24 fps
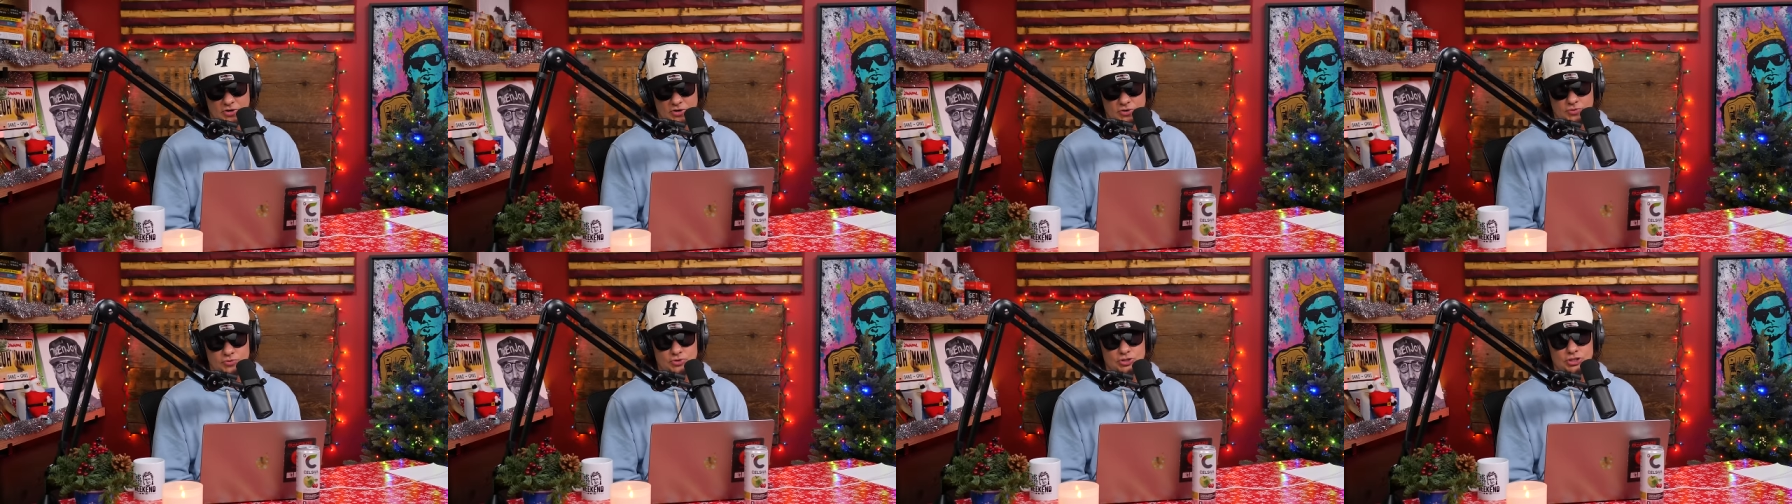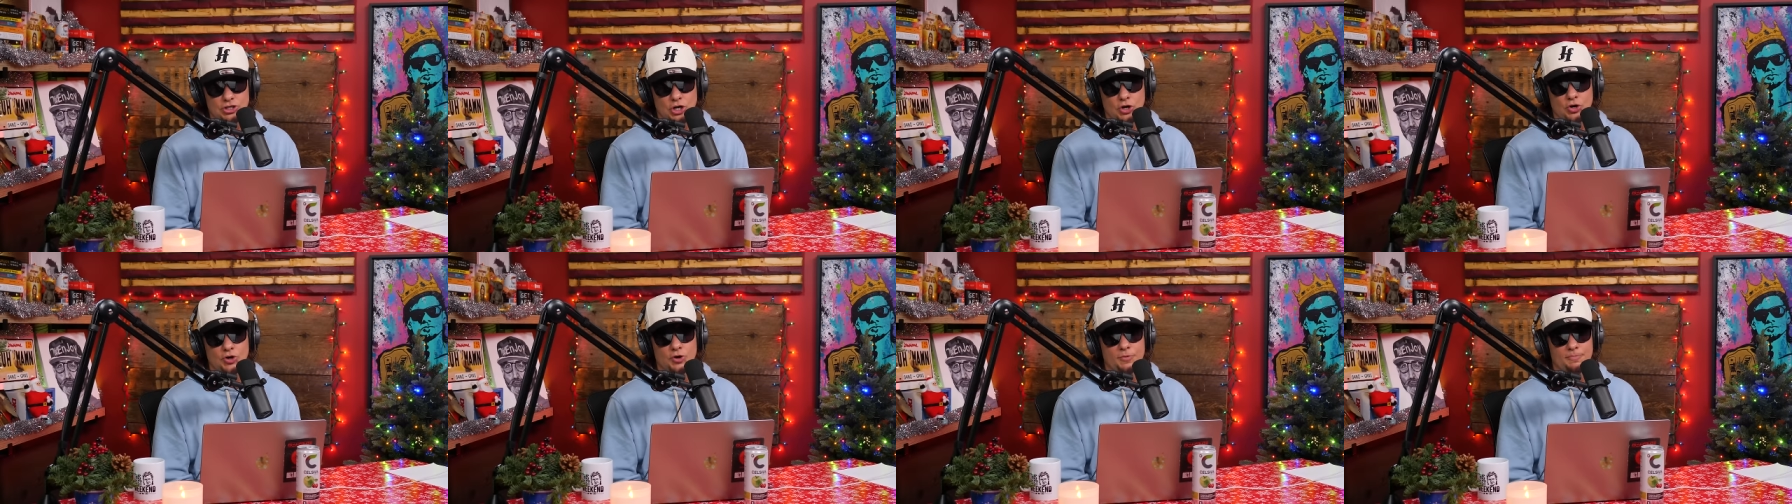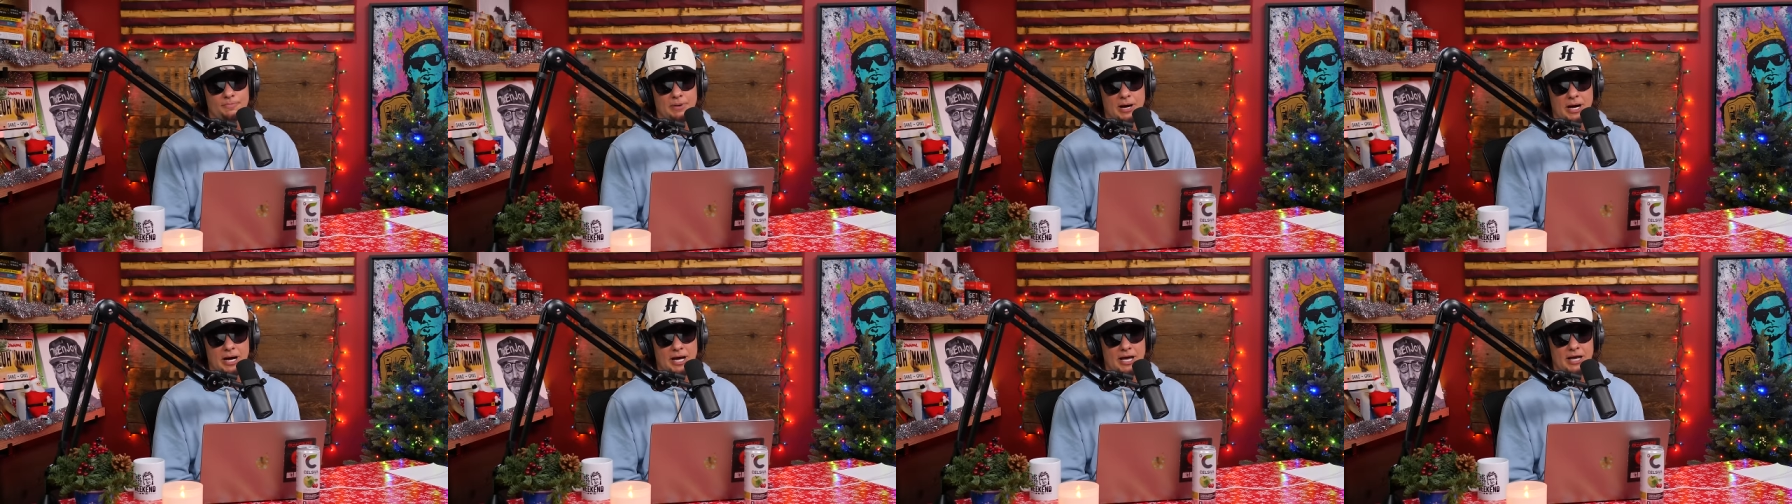a new
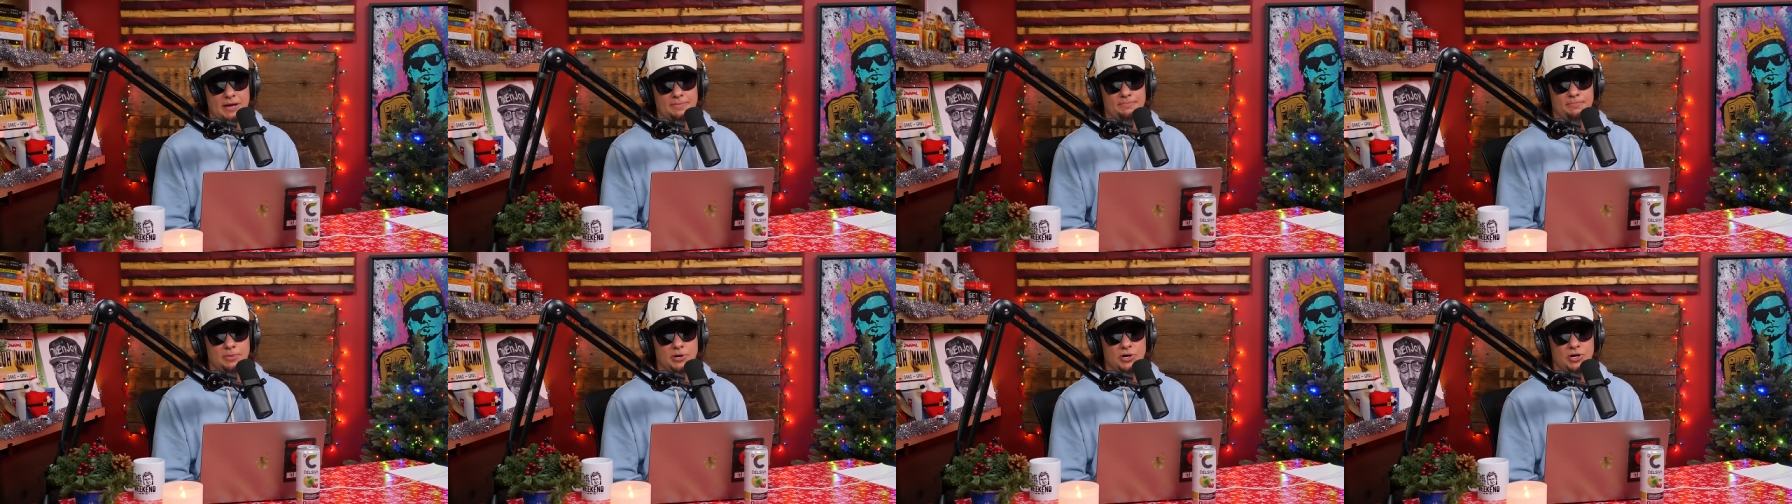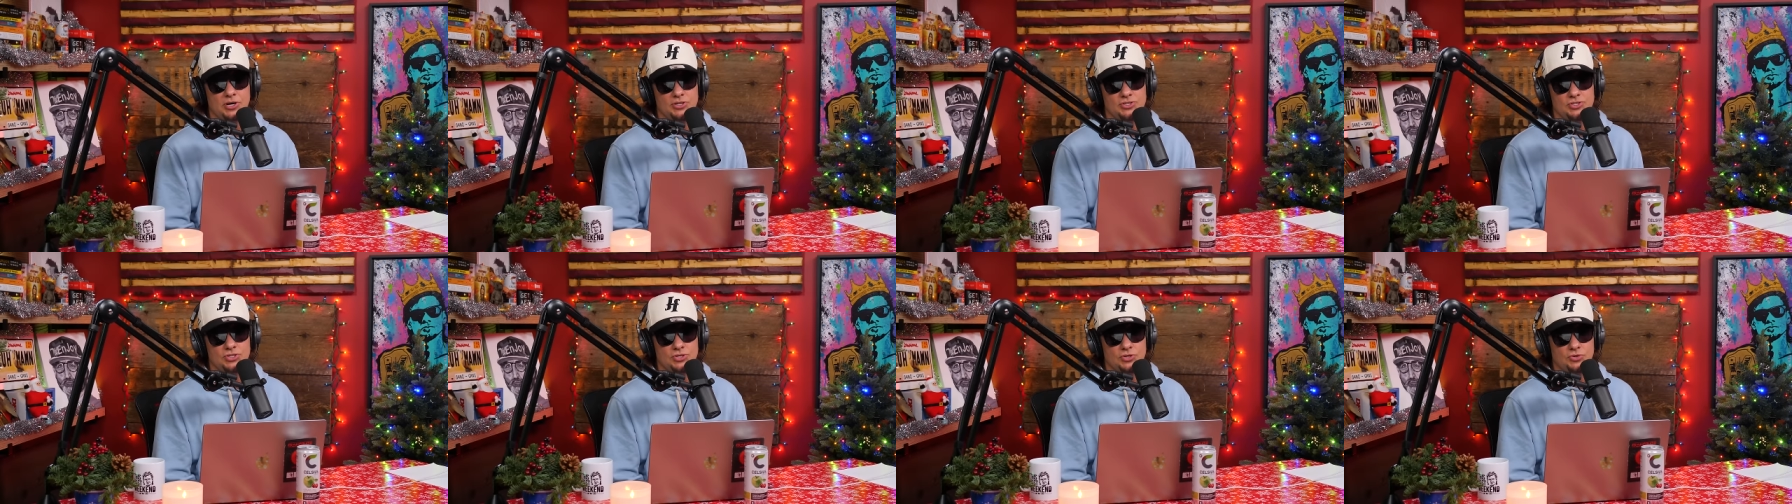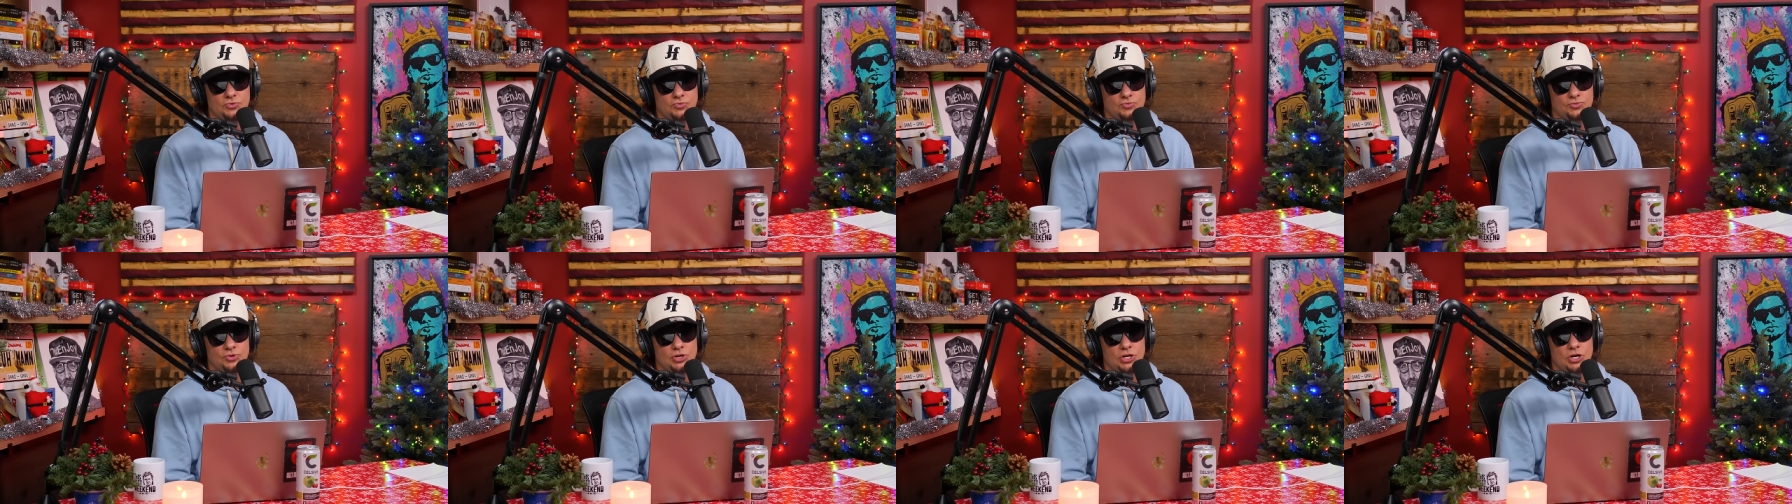dirt bike, but you
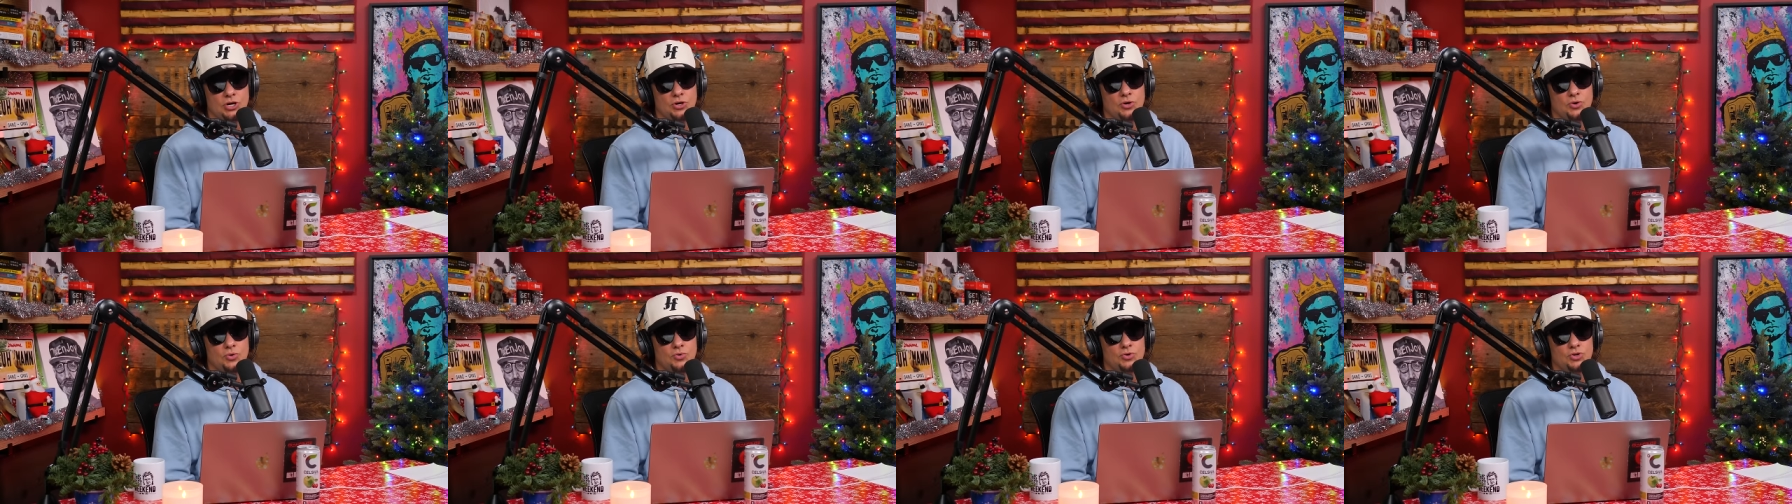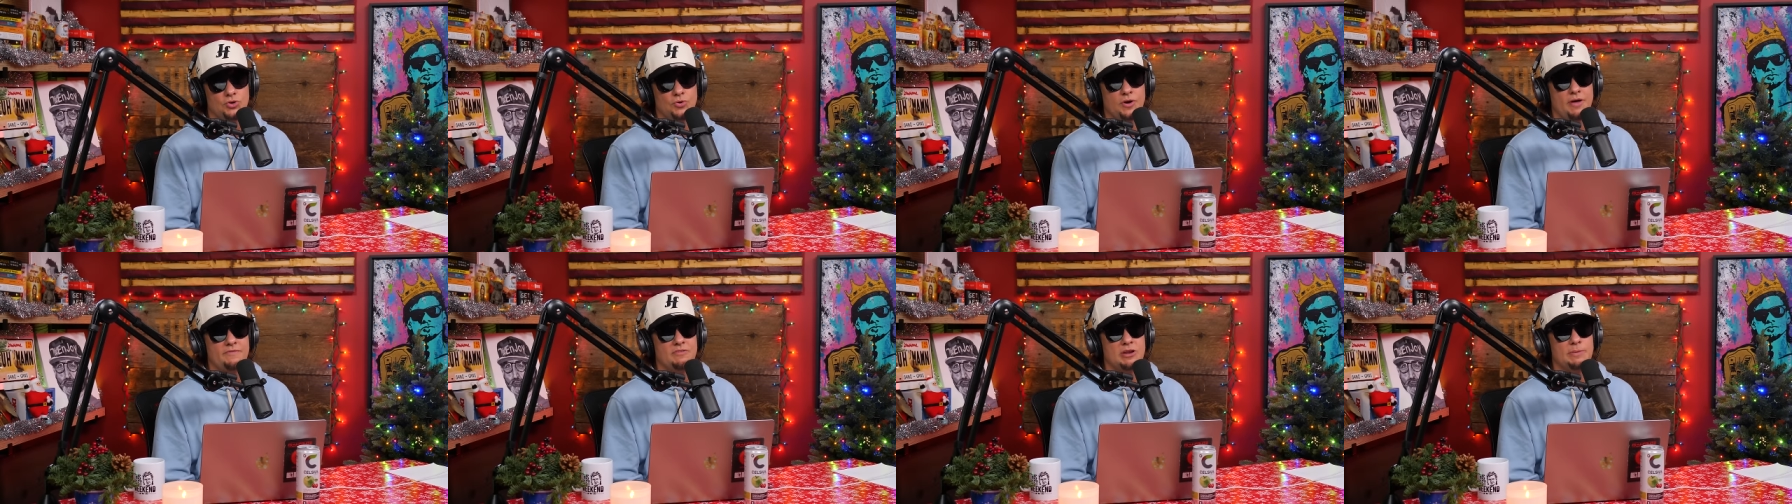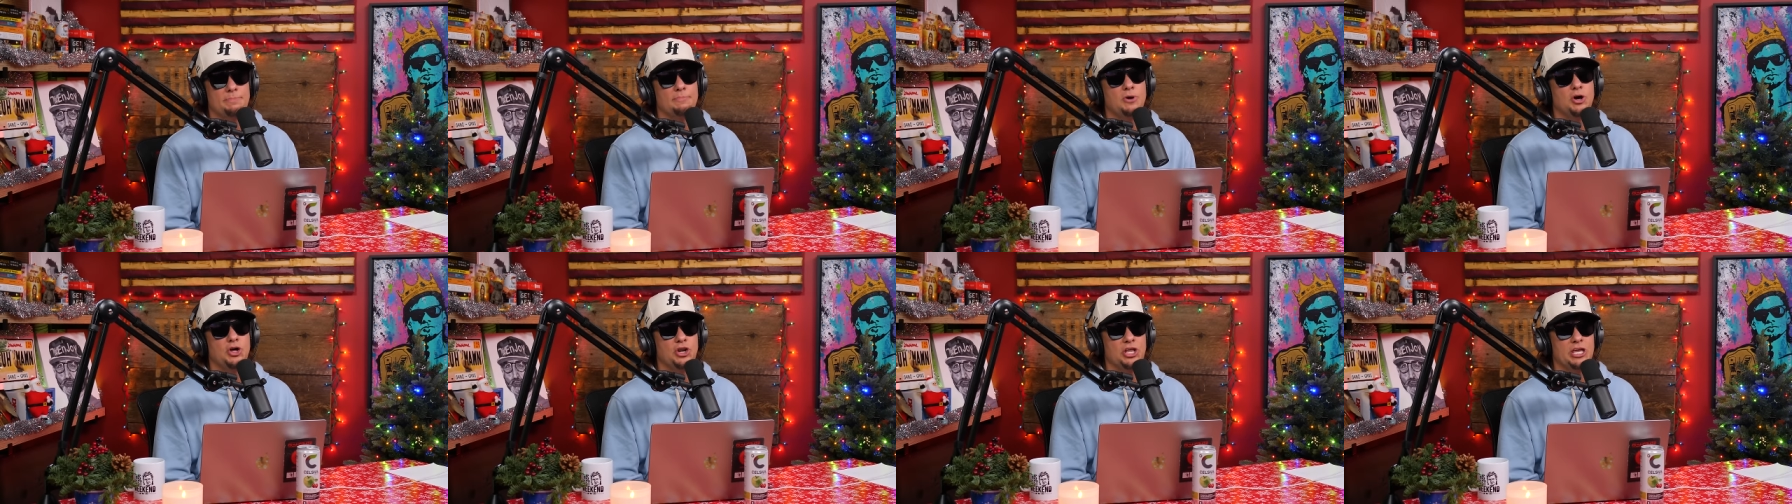don't know, you don't have
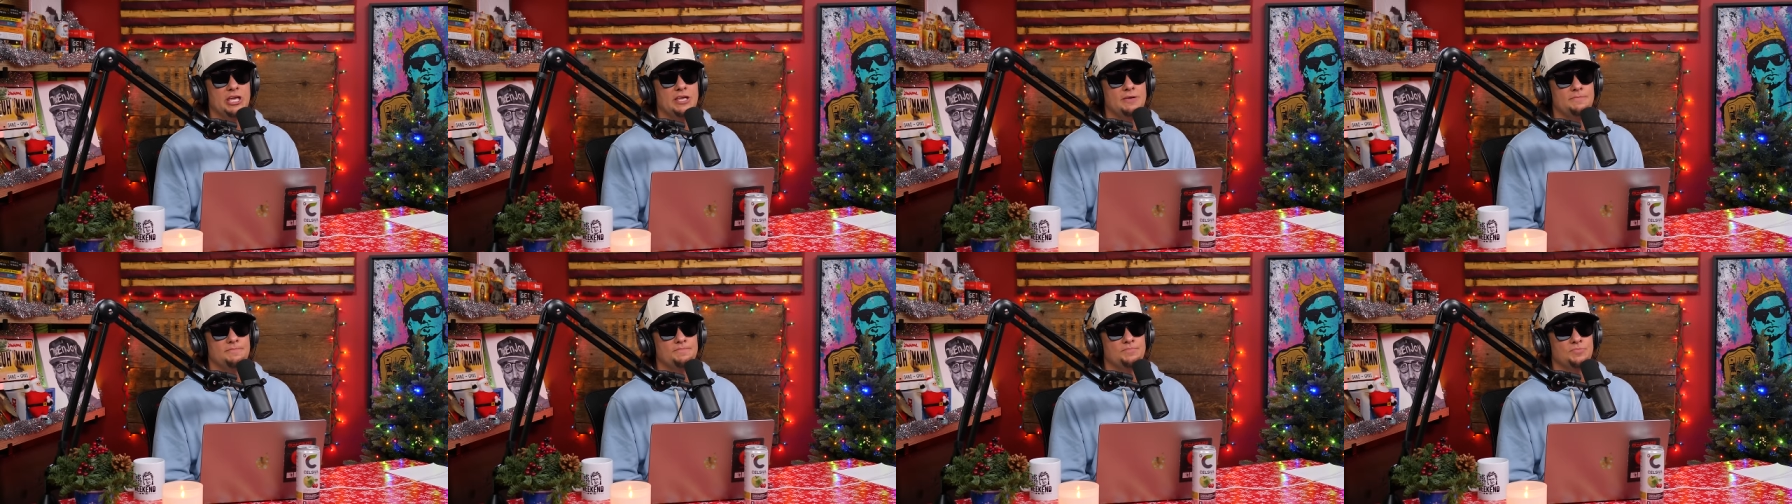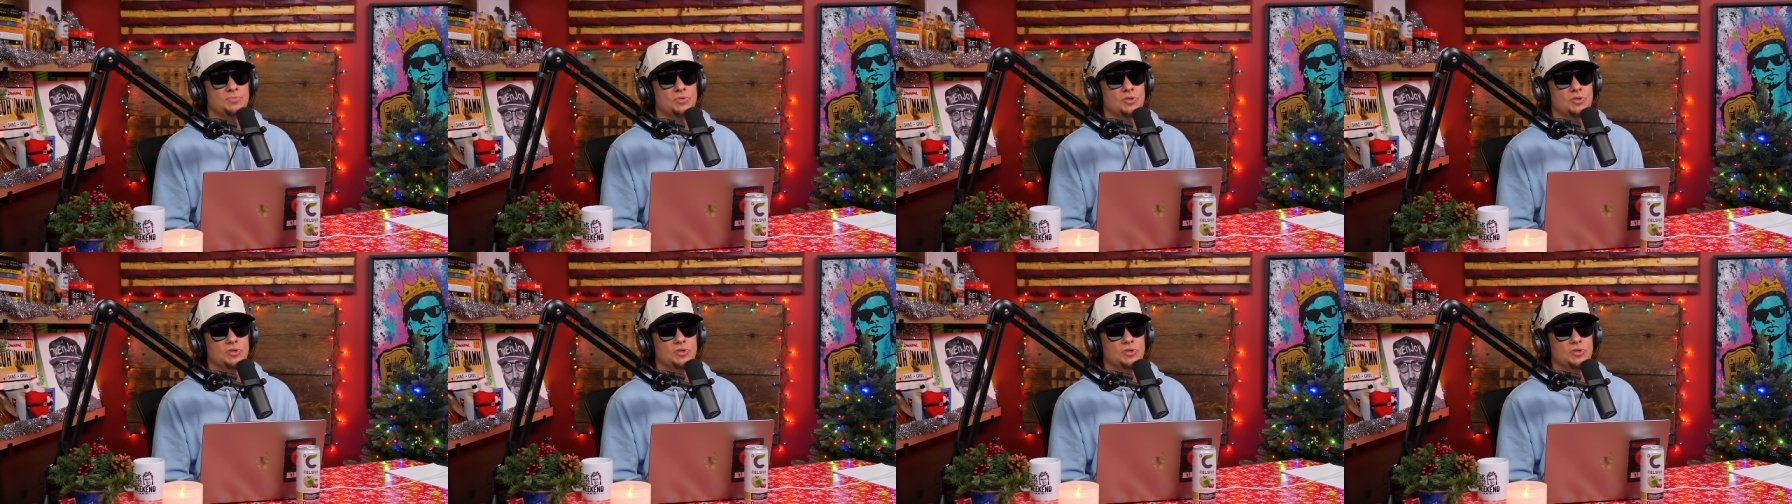any money,